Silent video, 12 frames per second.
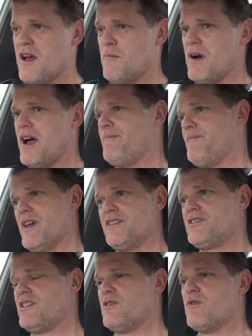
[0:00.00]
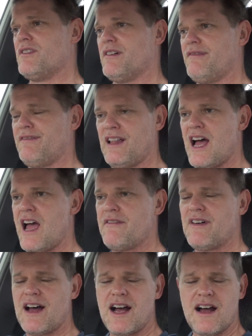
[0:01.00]
But I'll tell you what, the
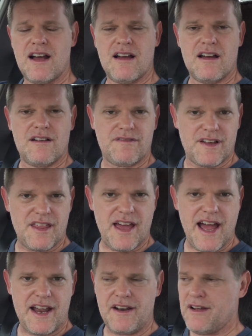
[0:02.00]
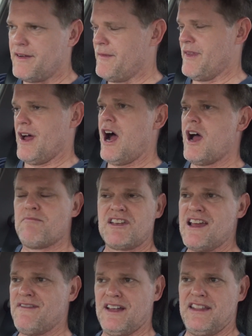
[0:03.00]
flavor for that, I'm
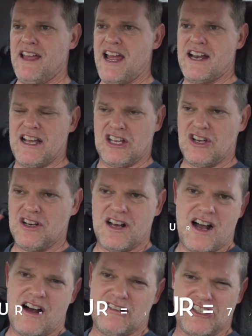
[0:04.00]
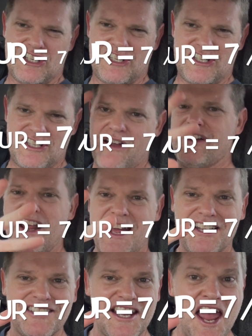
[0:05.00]
giving that a good old 7
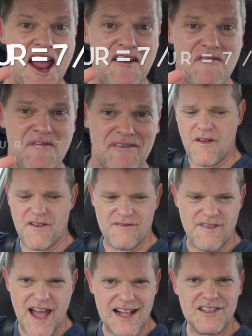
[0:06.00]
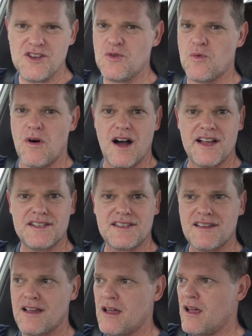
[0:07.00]
out of 10.
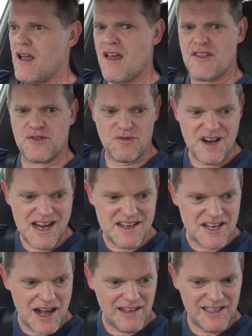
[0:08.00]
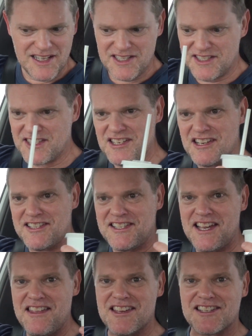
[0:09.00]
Value-wise, $3? Did you
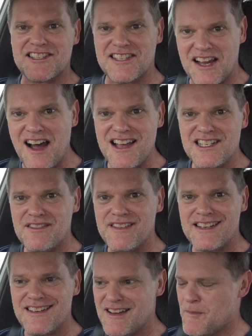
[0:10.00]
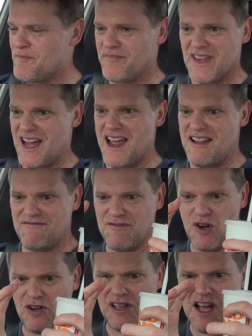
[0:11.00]
see the size of it? I
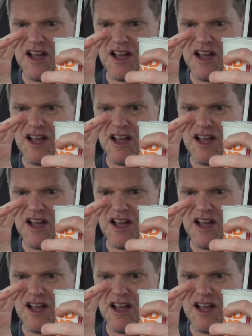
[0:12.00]
had all